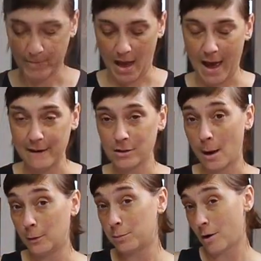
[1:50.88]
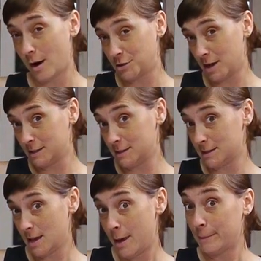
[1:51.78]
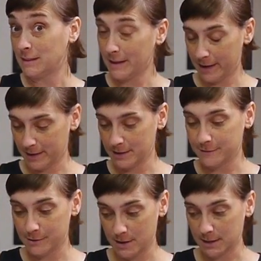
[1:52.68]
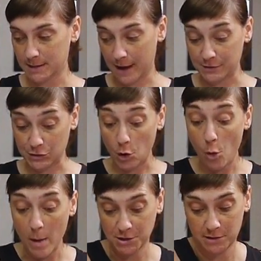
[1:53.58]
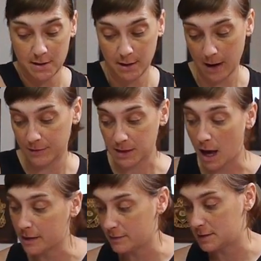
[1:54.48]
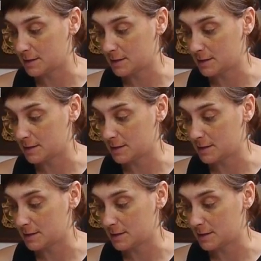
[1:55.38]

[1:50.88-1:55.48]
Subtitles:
I have a couple projects planned for this because I have so much of it. Like I have a ton of this